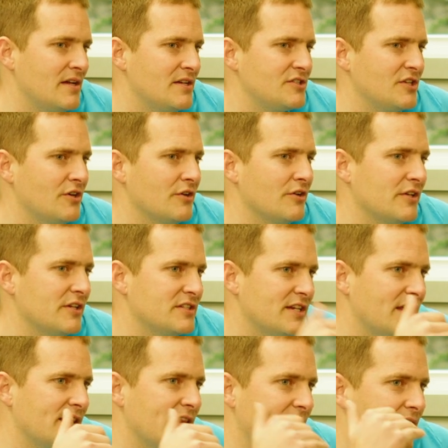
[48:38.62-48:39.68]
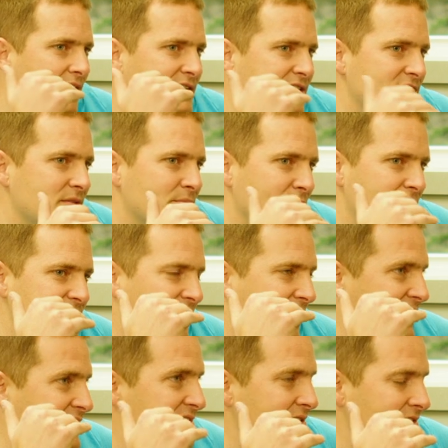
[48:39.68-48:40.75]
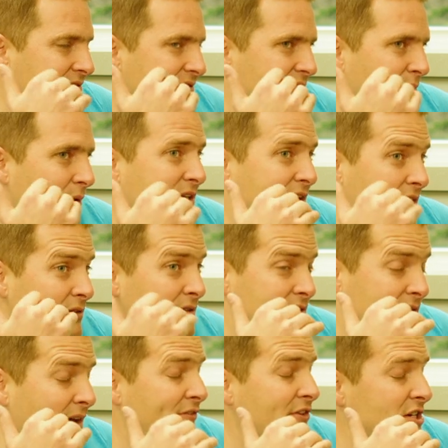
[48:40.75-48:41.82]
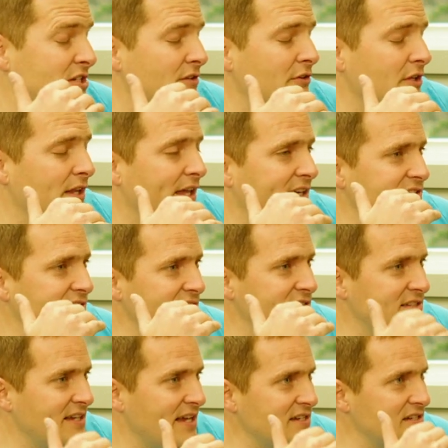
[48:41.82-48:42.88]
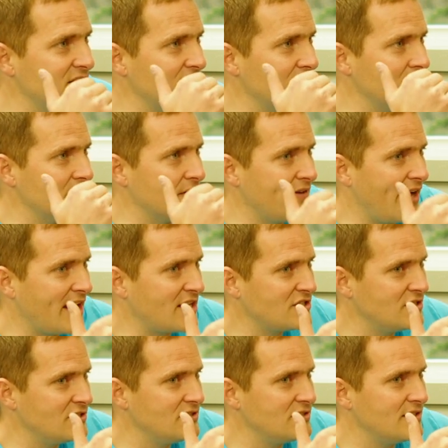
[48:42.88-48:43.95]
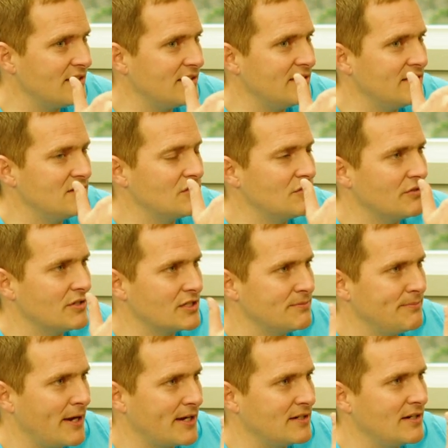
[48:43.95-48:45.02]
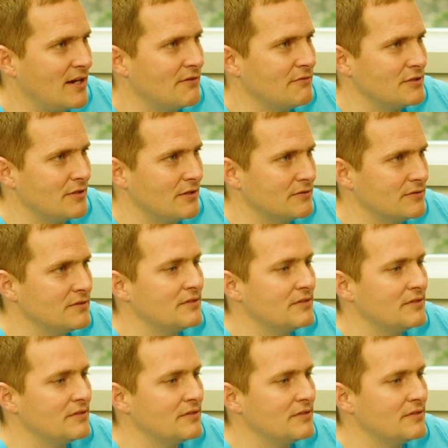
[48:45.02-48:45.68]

shared earlier today? Like a discipline is like a one de- definition I really like is a set series of actions that leads to an expected end result. Yeah, I